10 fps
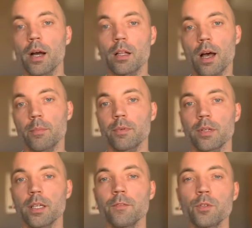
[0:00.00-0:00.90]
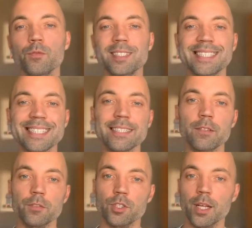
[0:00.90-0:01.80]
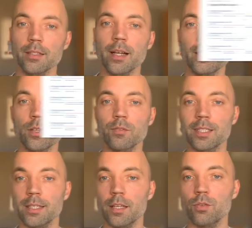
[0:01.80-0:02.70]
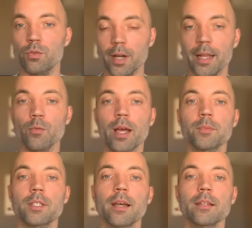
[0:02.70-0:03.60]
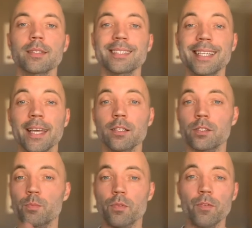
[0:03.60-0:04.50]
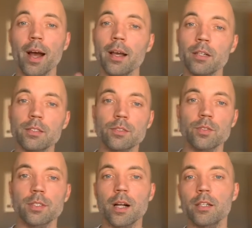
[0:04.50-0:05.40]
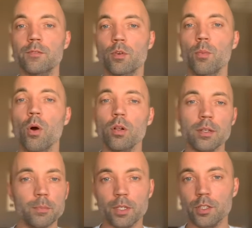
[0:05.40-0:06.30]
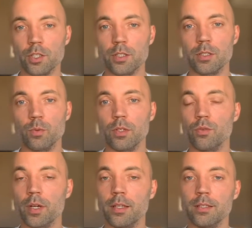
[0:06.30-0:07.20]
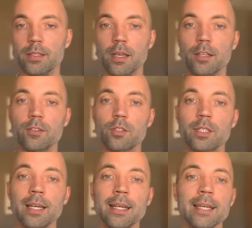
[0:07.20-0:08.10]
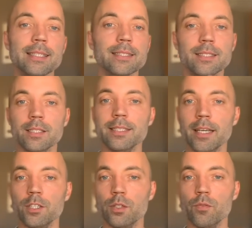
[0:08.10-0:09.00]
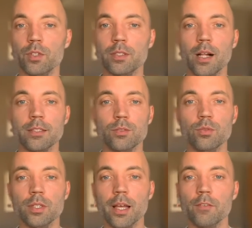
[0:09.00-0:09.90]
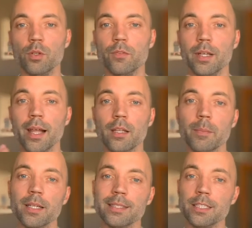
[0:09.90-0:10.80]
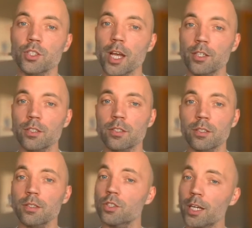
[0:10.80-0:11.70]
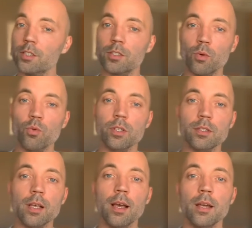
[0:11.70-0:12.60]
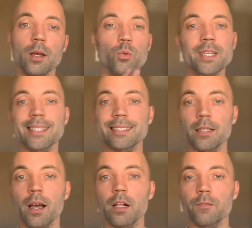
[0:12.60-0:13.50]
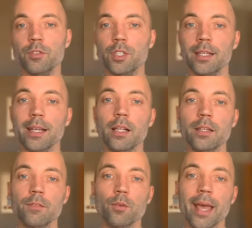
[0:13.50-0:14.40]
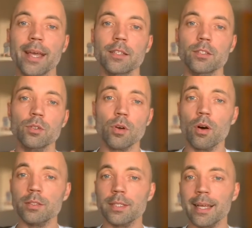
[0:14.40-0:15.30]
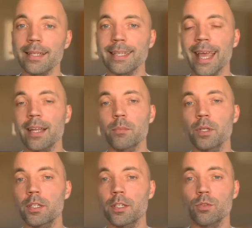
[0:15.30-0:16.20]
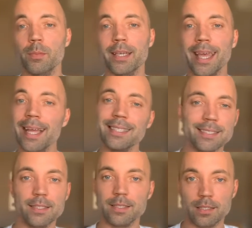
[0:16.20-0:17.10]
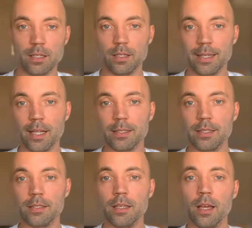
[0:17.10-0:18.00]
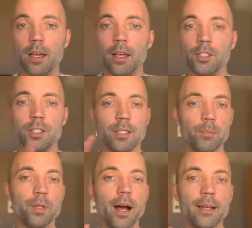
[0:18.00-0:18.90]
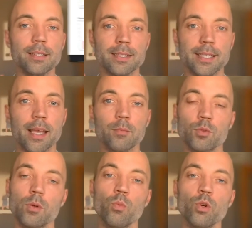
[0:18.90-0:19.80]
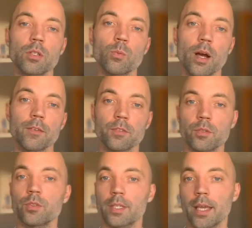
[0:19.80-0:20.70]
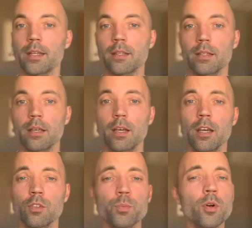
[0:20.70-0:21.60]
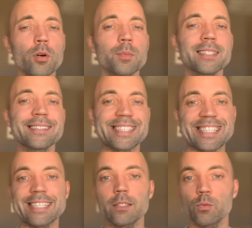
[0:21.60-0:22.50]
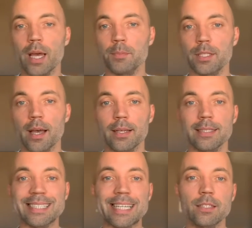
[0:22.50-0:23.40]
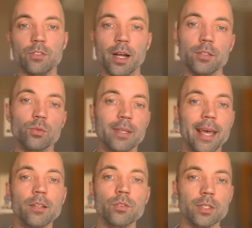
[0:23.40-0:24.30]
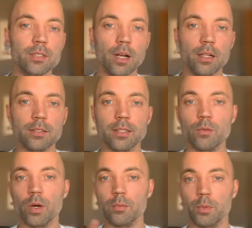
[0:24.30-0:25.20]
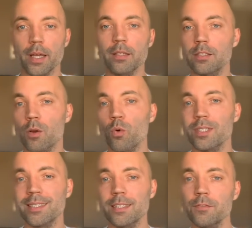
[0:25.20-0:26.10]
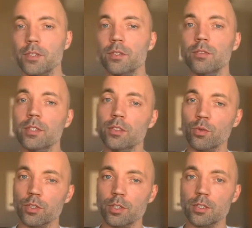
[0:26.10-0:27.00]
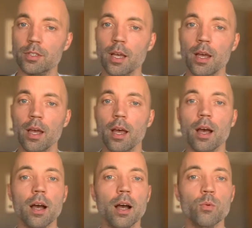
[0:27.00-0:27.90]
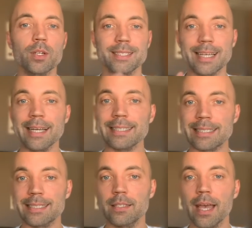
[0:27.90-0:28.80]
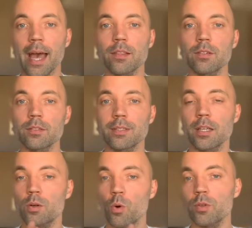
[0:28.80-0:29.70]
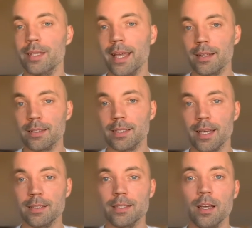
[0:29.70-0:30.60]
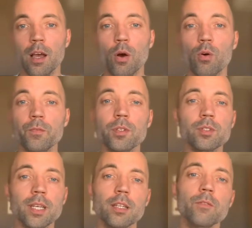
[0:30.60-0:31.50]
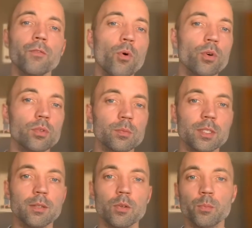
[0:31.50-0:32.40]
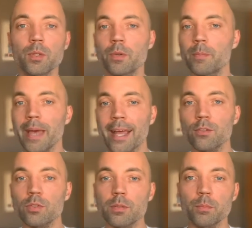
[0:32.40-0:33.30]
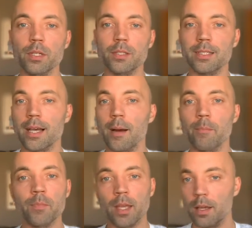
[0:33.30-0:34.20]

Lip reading: app. If you've seen the functionality of the Skate Ukraine website, skaters' profiles, results from all competitions with Ukrainian skaters, detailization of results to the level of elements in judges scores, wiki style functionality for adding new content, and ability to make any statistical analysis, just apply the same to the worldwide figure skating. You've probably seen websites that try to gather results in one place, or scientific researchers where scientists gather their own data sets, or figure skating forums where people manually build some